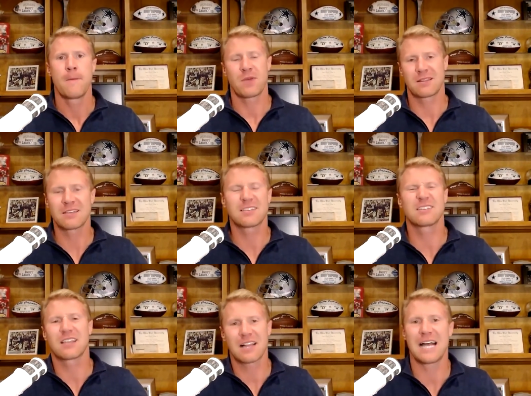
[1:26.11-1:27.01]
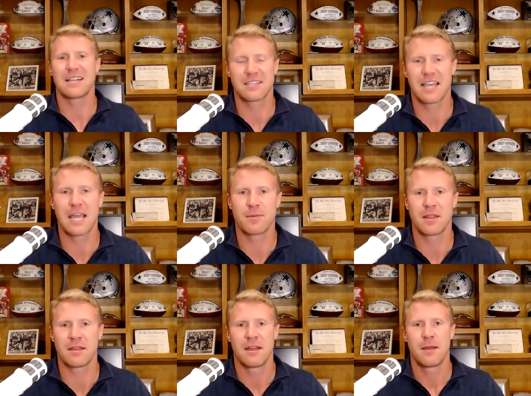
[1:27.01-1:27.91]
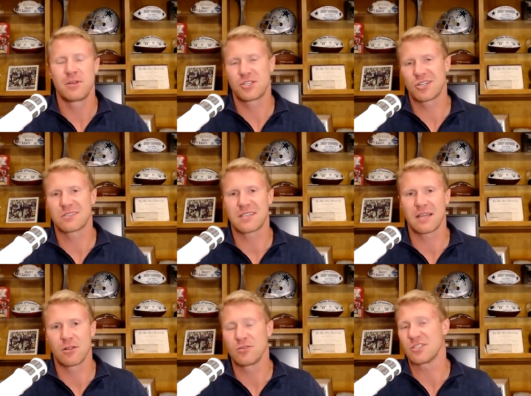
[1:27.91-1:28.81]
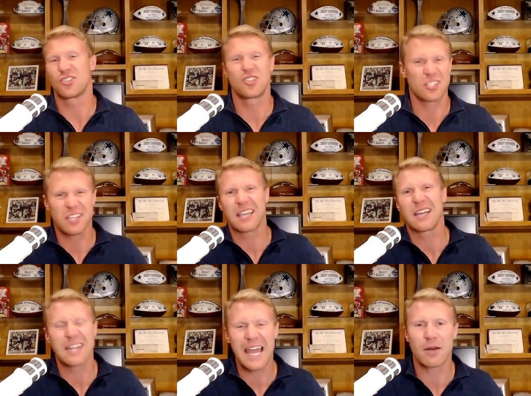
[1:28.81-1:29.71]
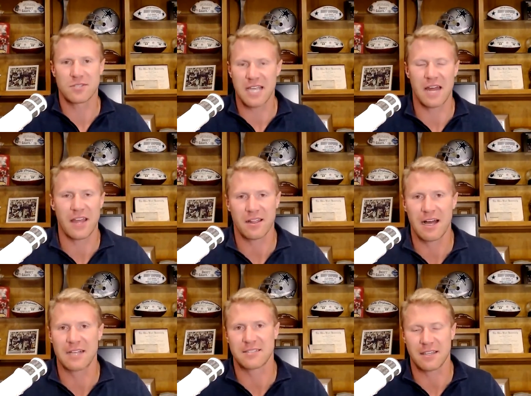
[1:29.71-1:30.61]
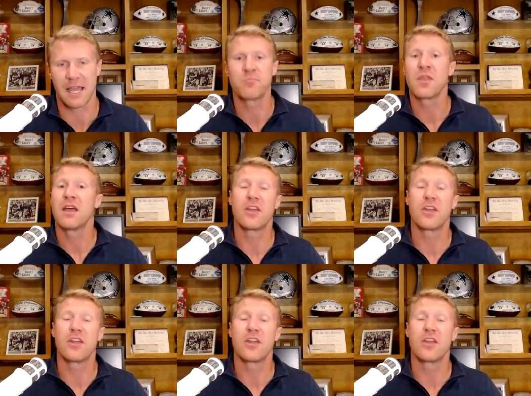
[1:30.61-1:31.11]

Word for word: Like this is the classic game that Michigan State loses, just like Indiana was kind of that classic game.